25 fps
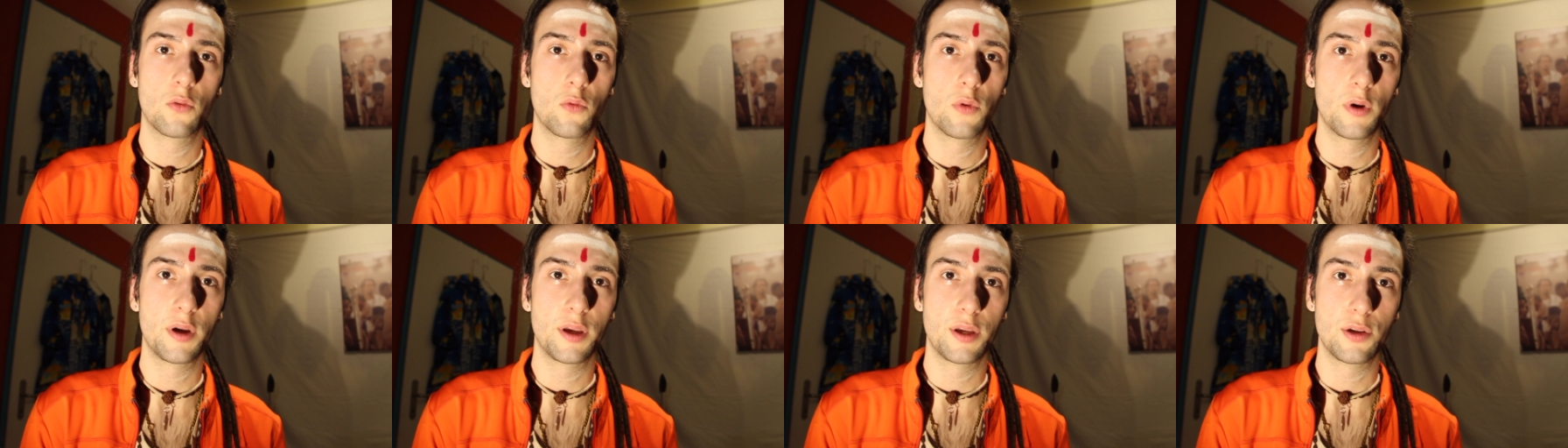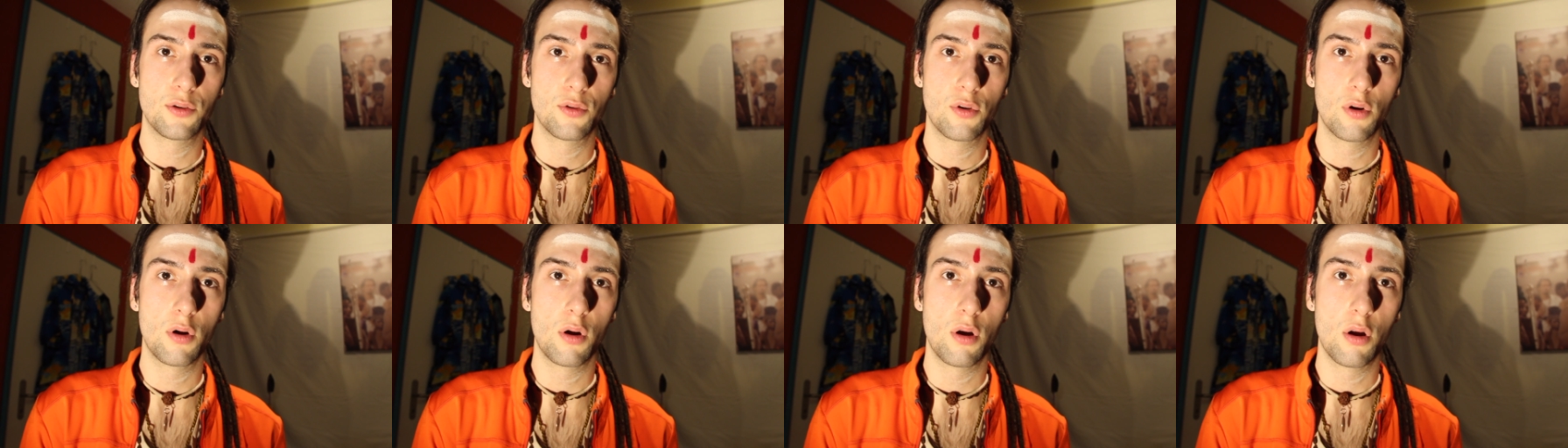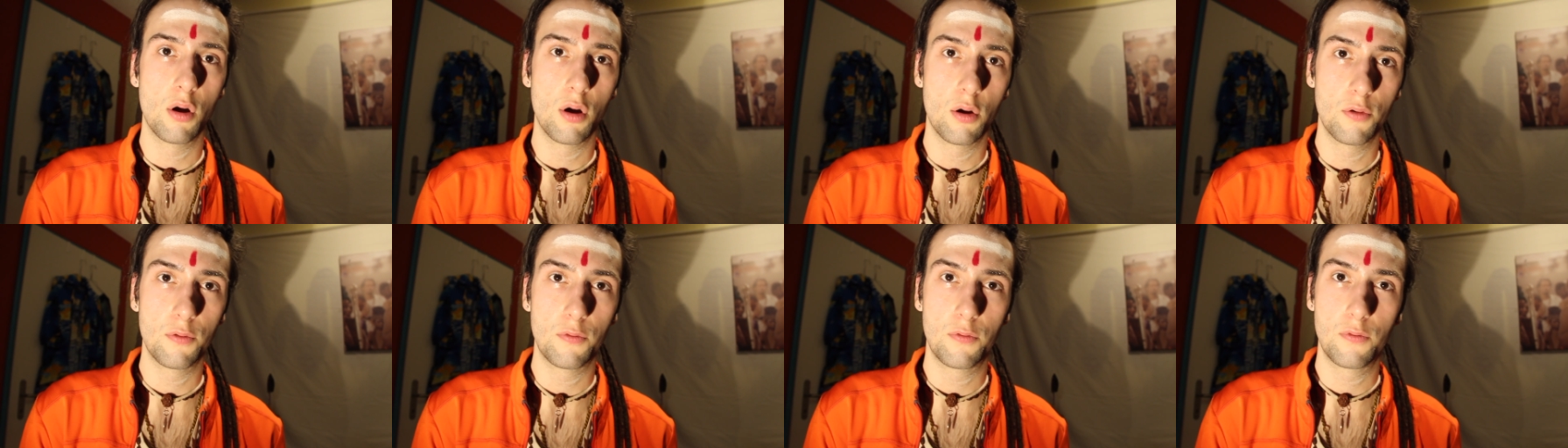away your
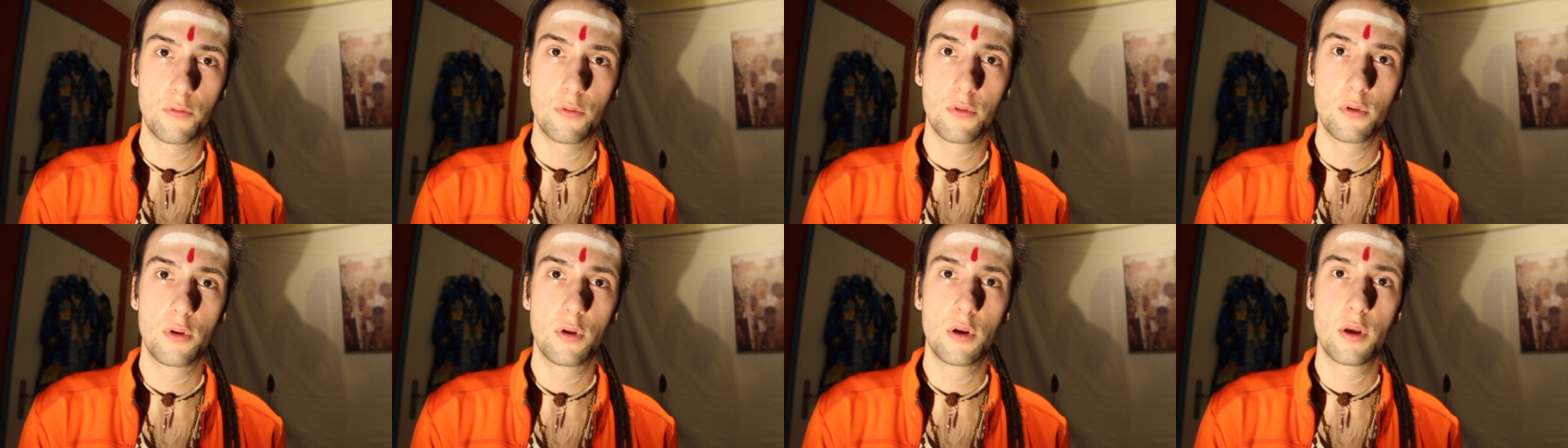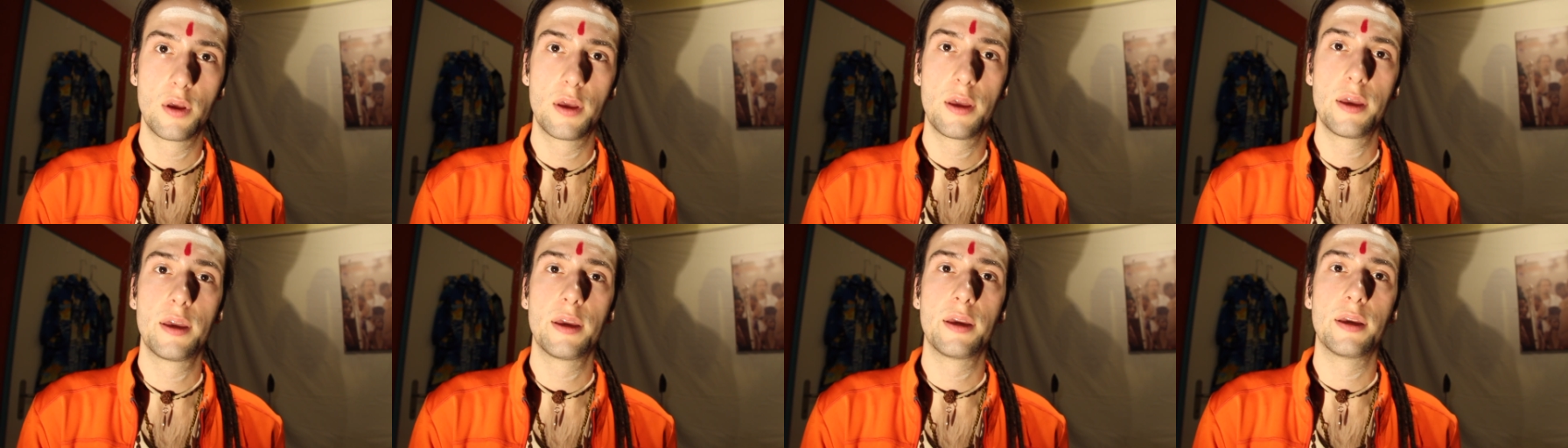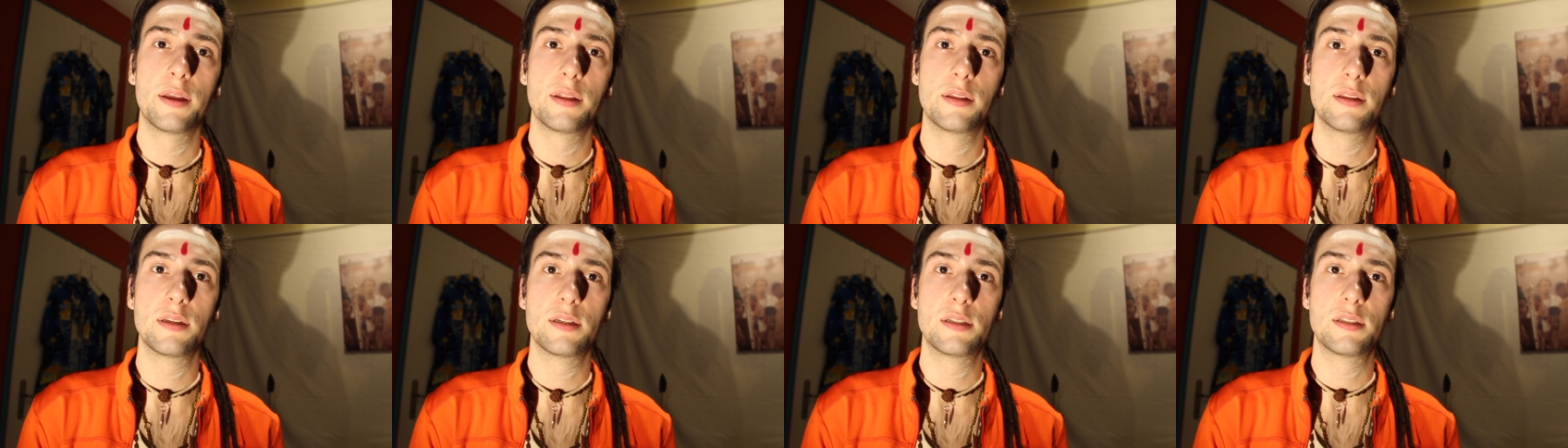love
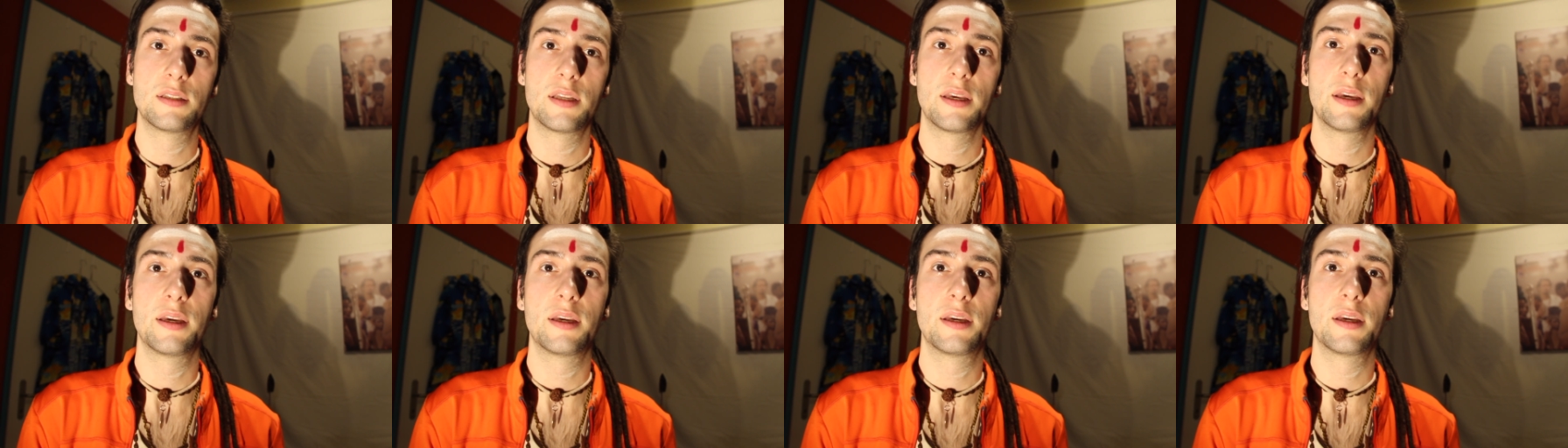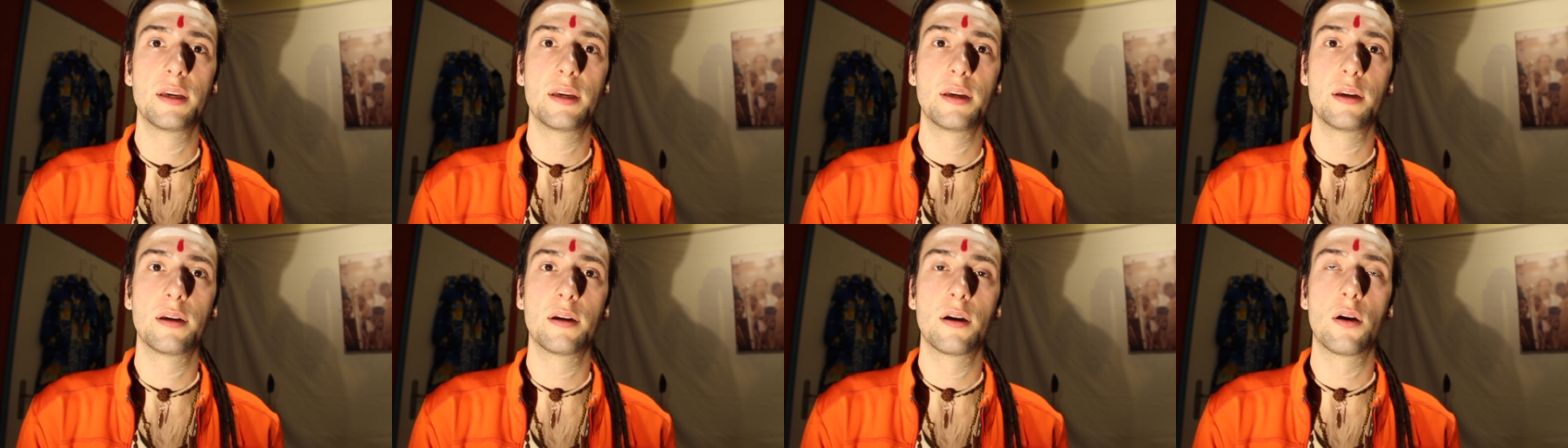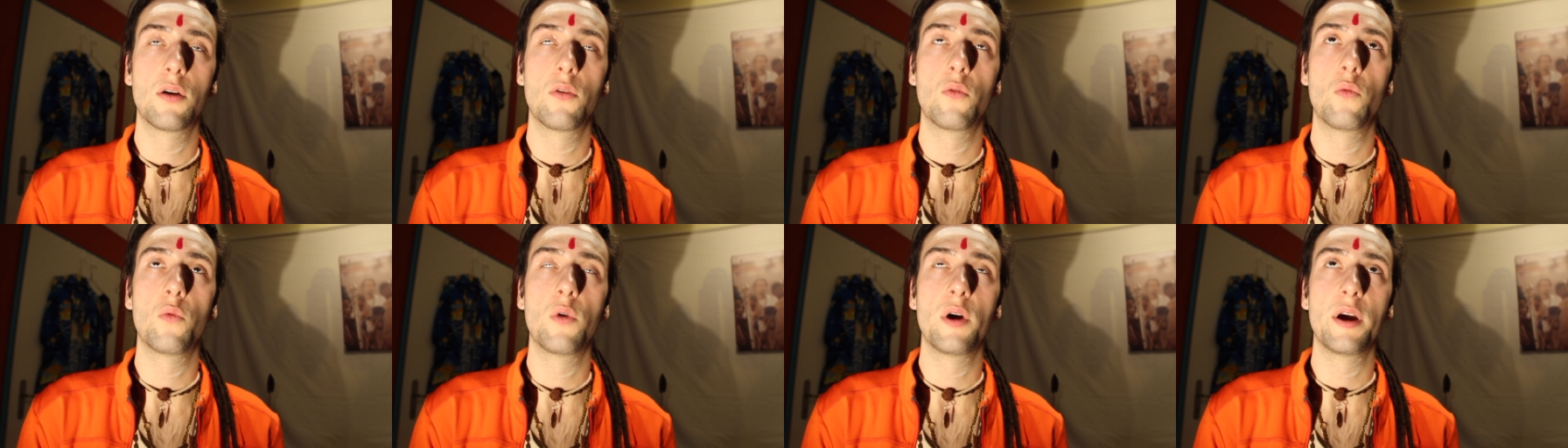it is taking
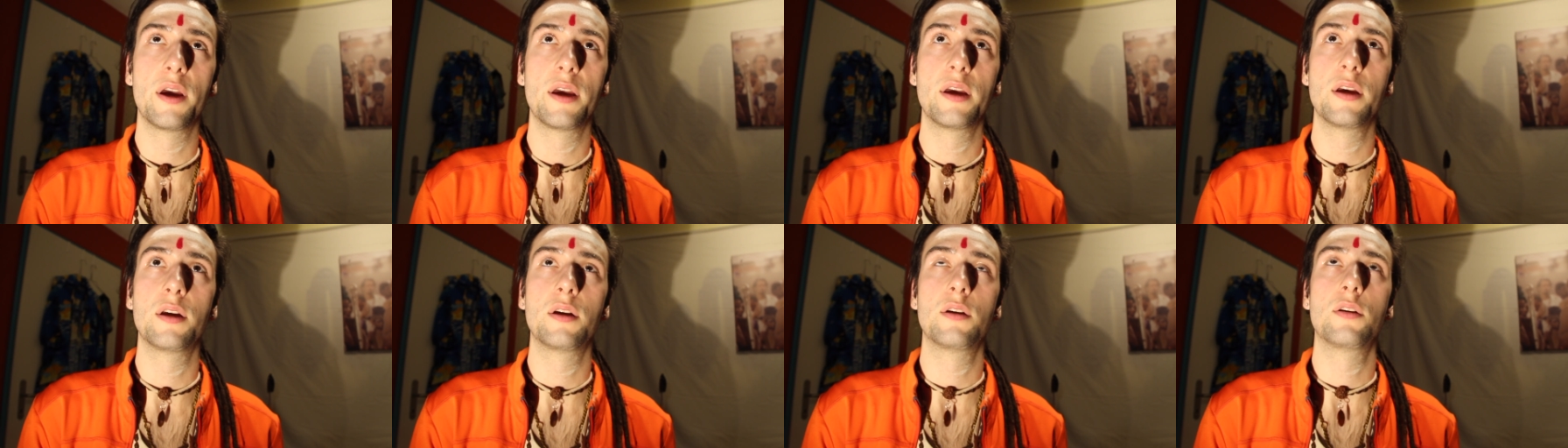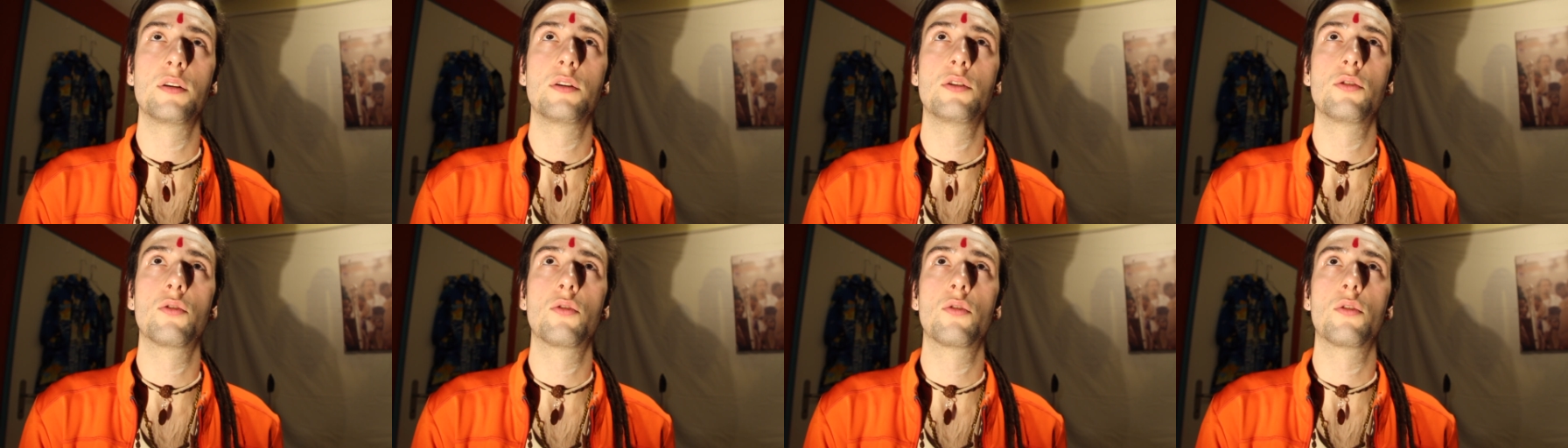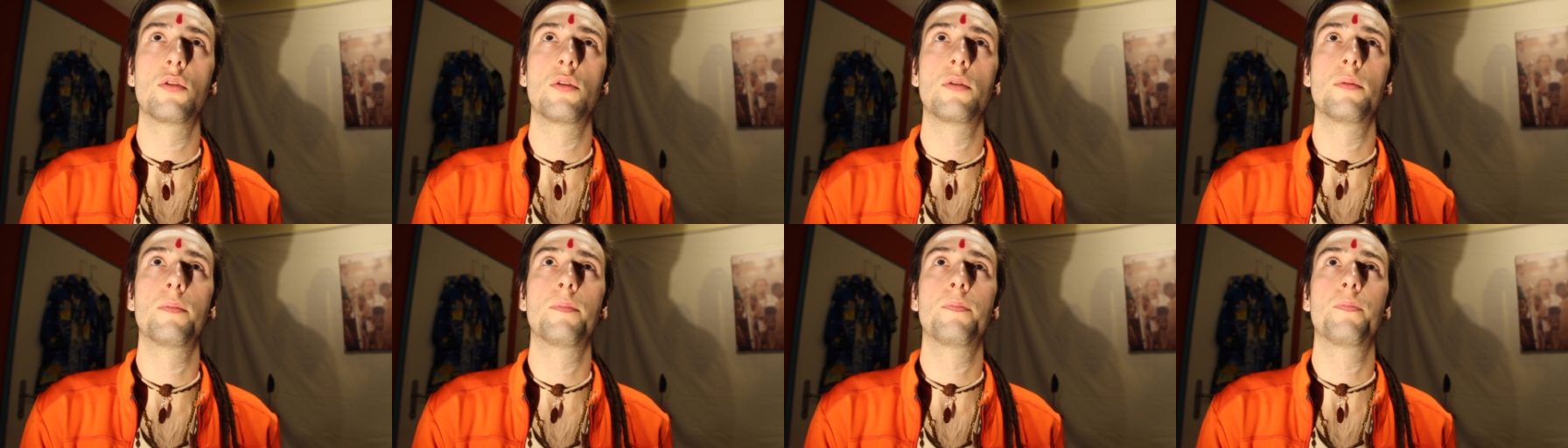away
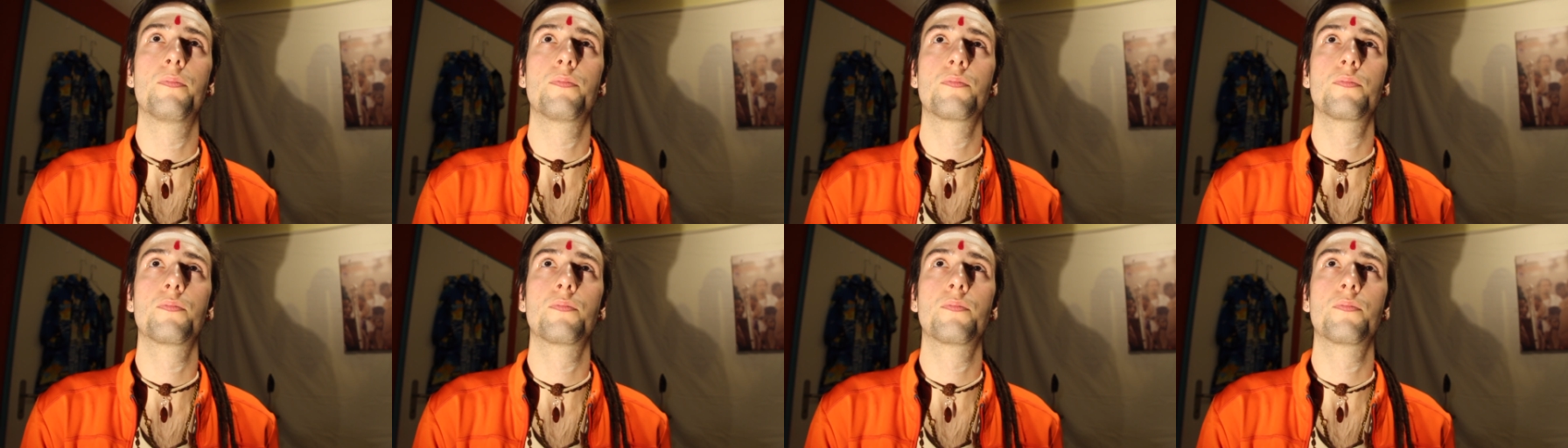your